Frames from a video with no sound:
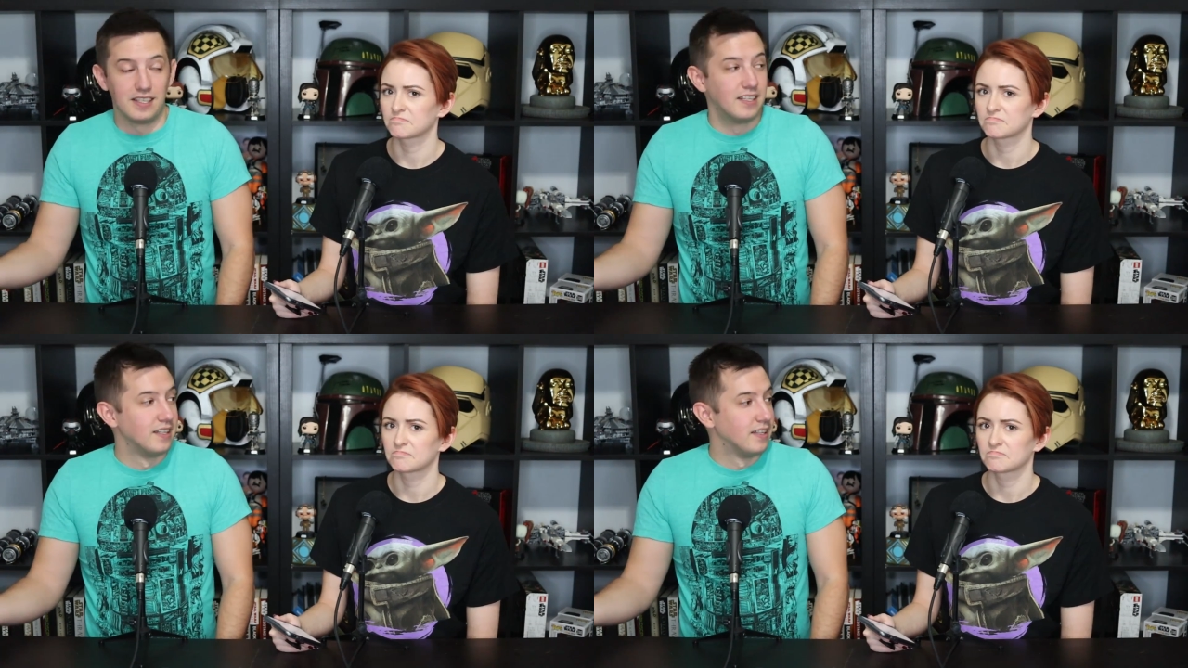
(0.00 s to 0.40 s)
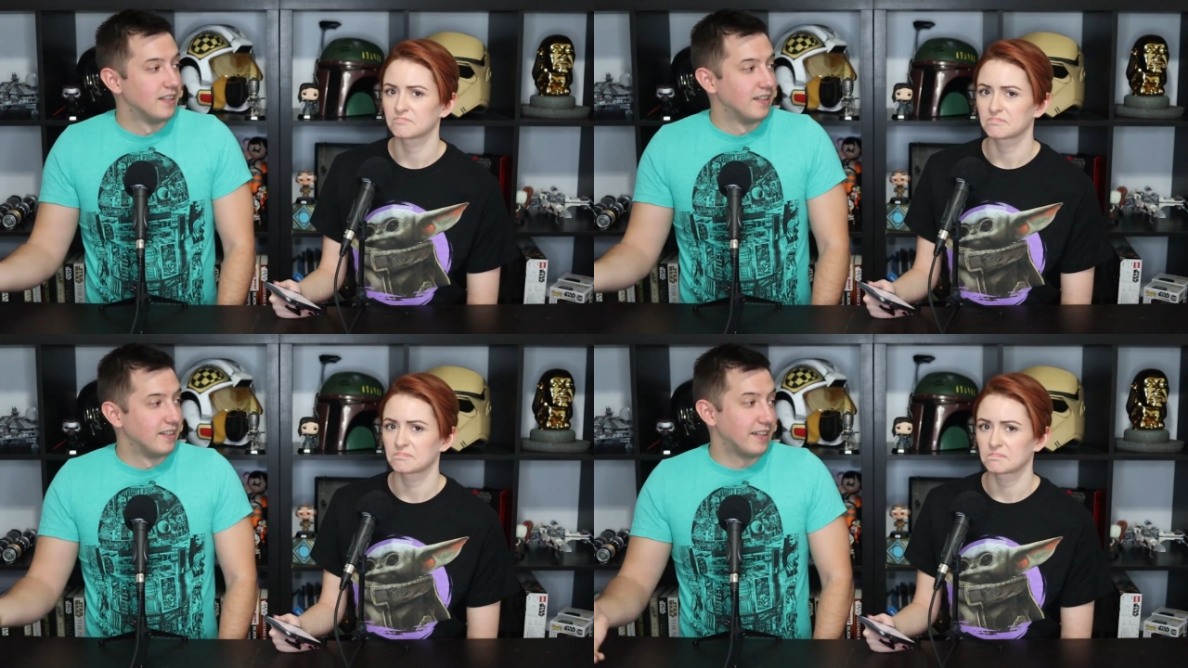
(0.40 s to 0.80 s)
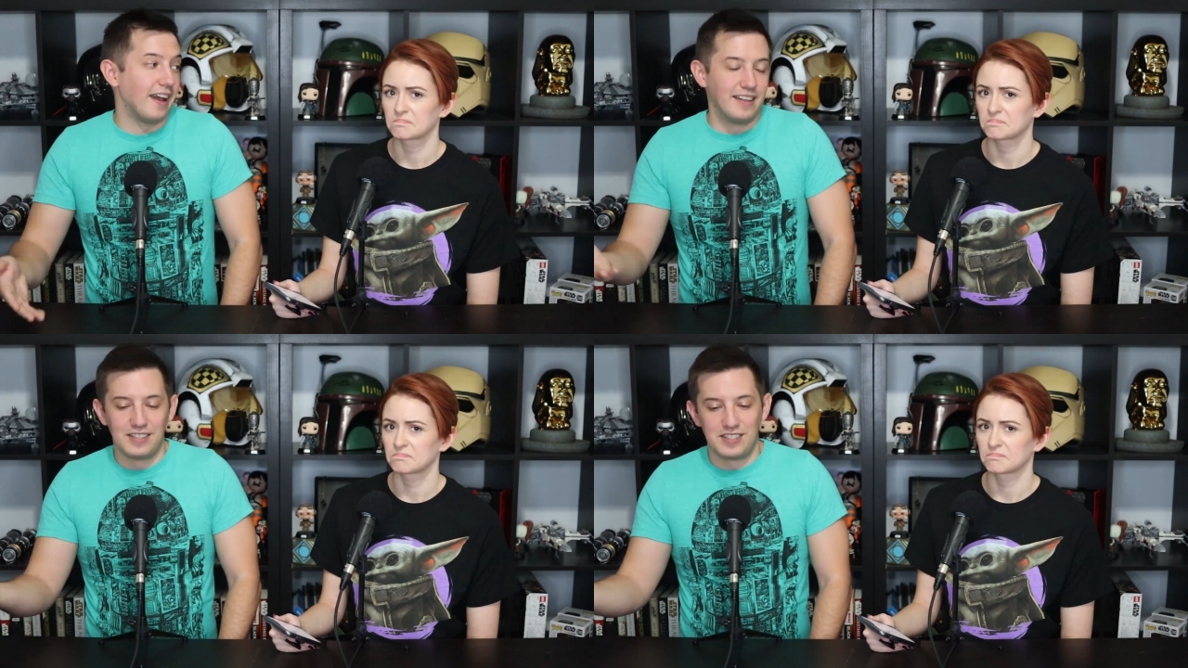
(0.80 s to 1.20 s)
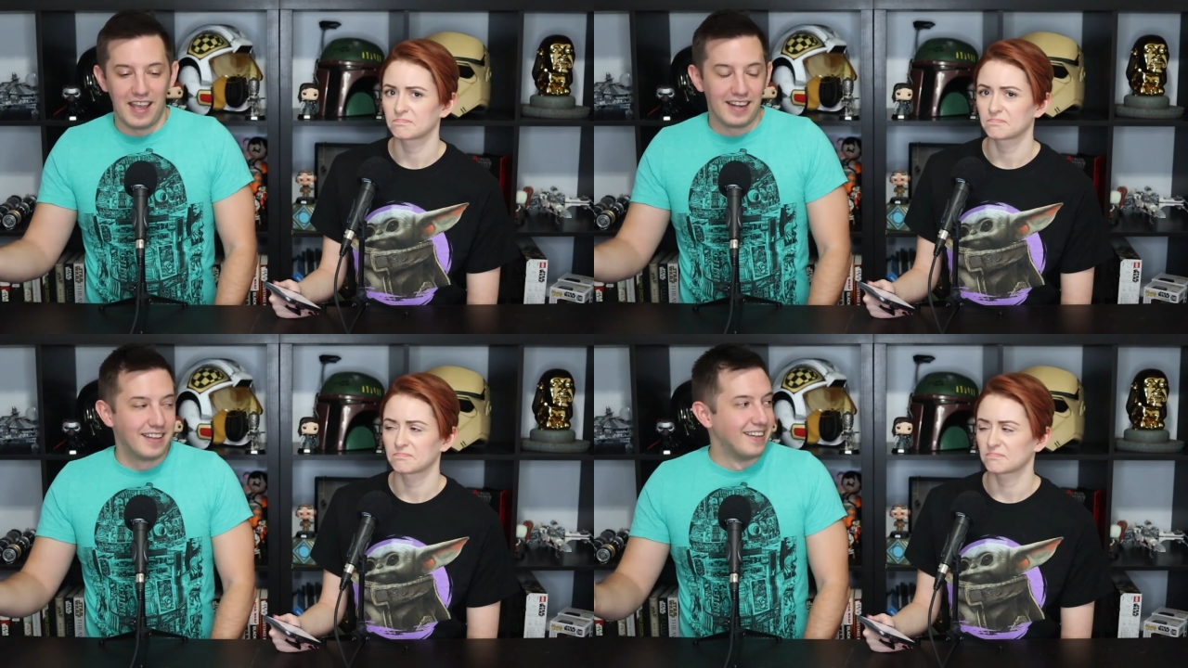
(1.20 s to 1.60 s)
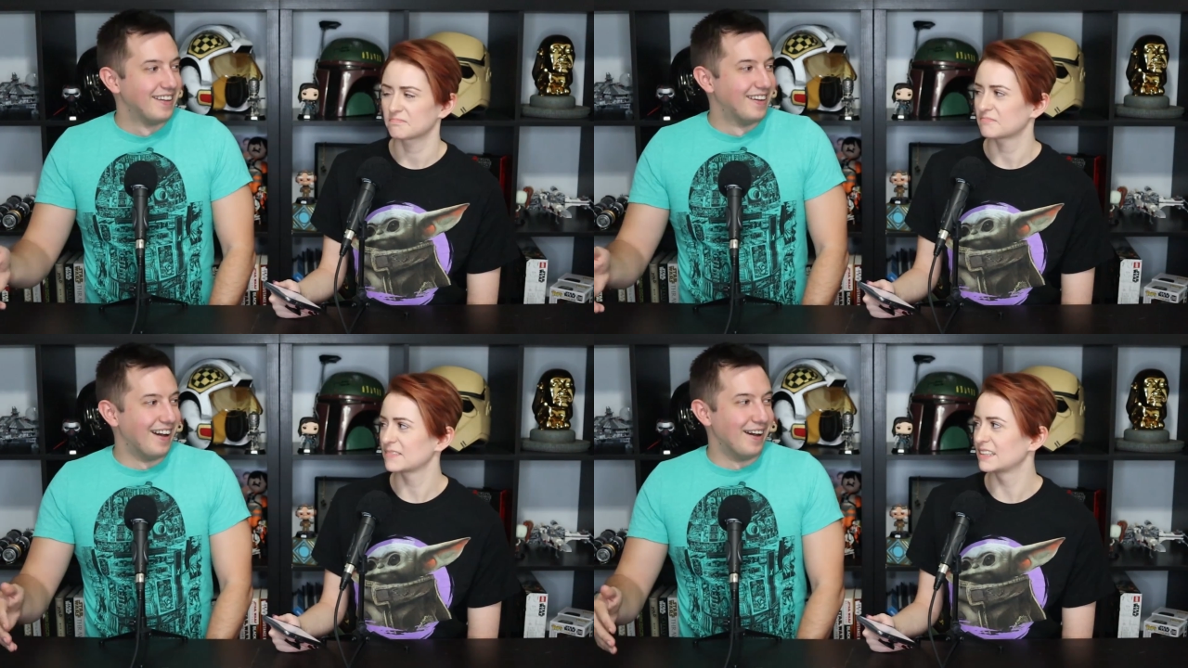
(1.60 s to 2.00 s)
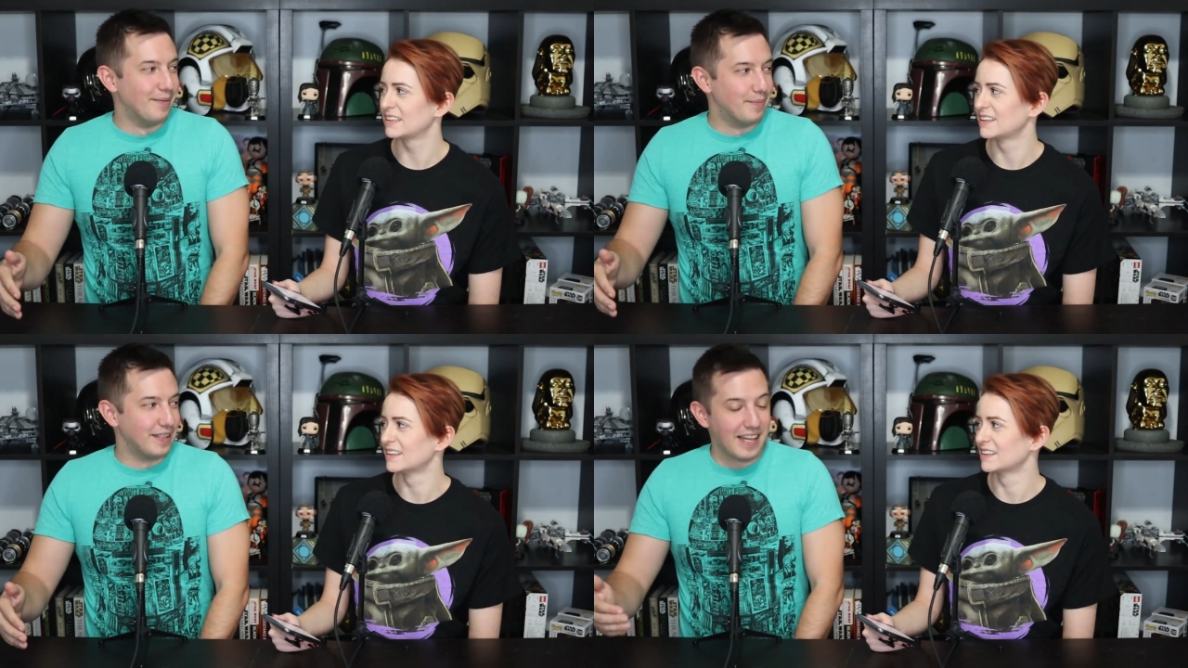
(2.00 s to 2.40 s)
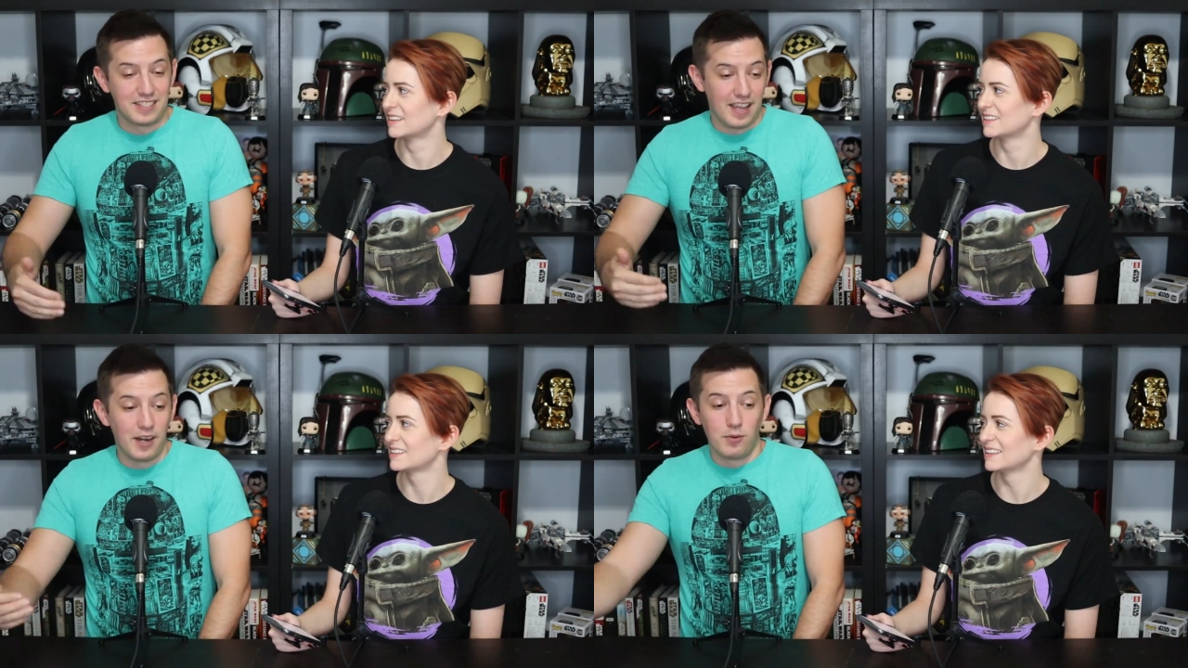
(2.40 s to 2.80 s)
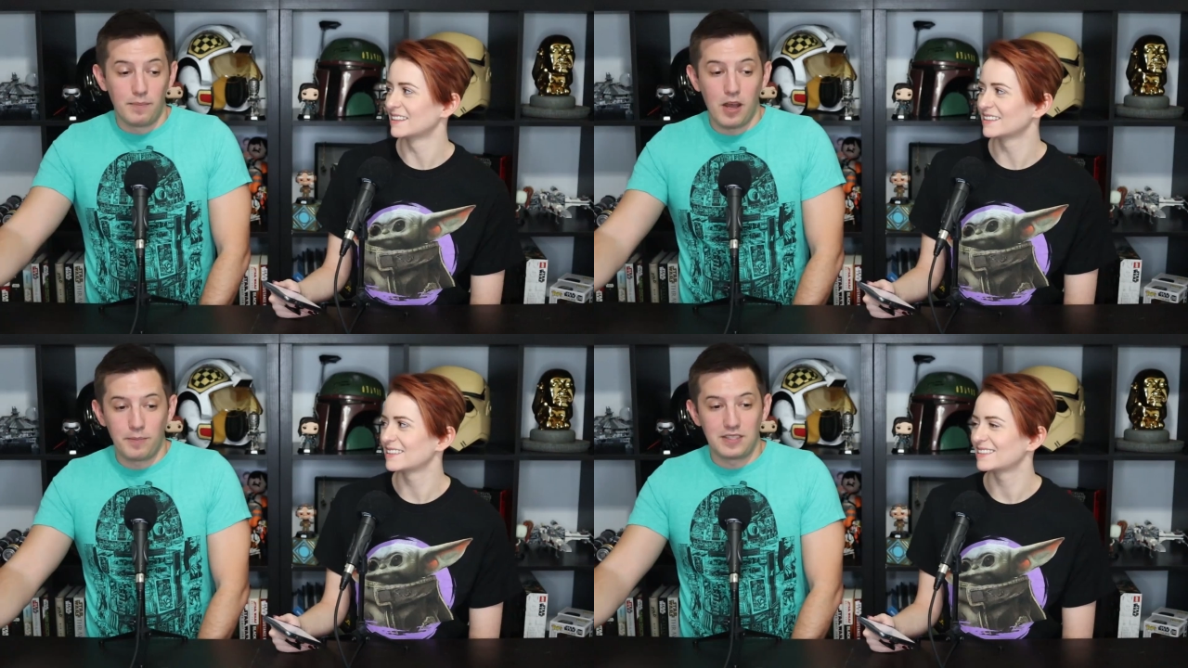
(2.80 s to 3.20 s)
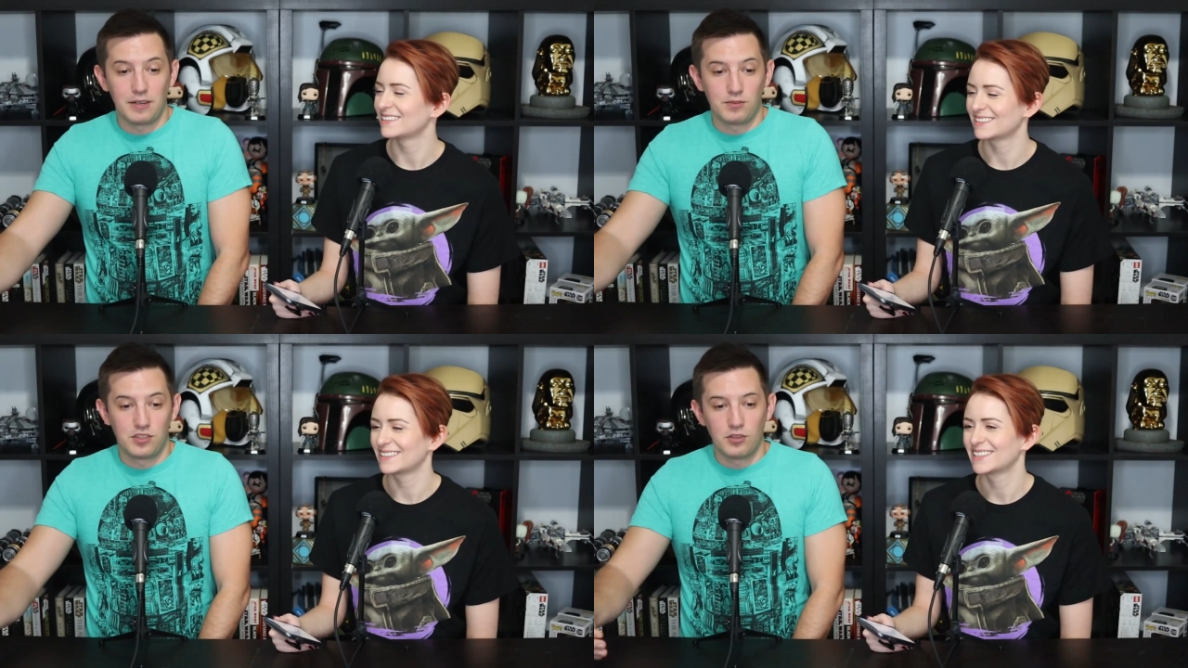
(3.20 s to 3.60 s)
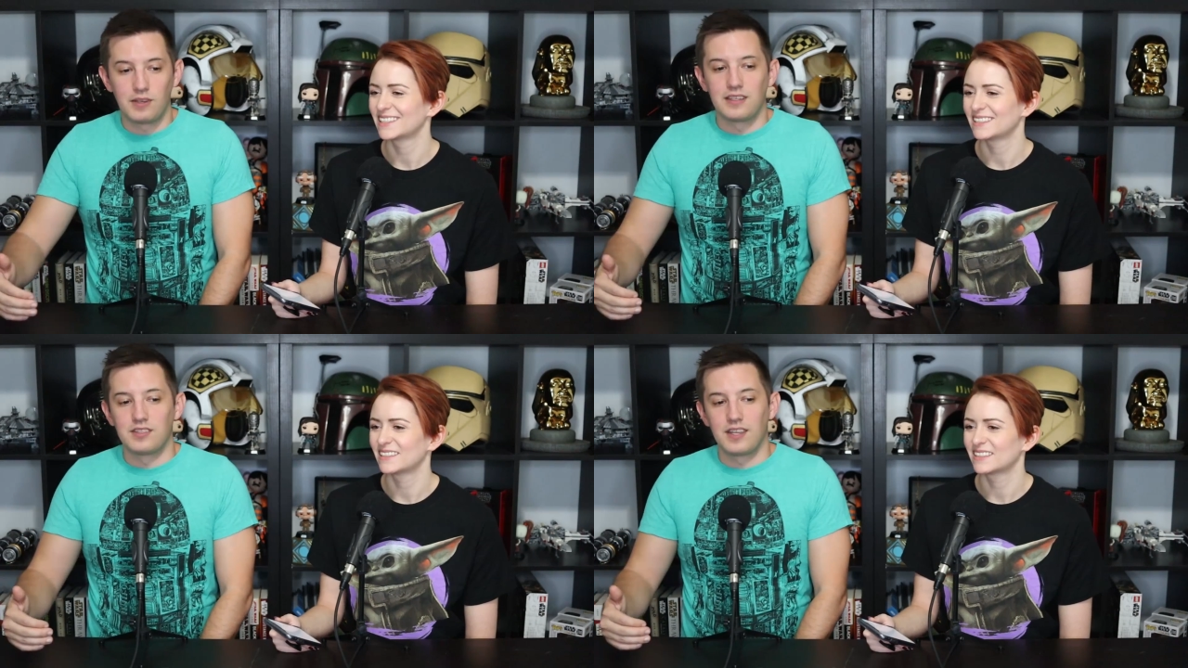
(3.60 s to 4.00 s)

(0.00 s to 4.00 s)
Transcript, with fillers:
Speaker 1: it. Yeah, it's sad. But that's kind of what Palpatine was doing,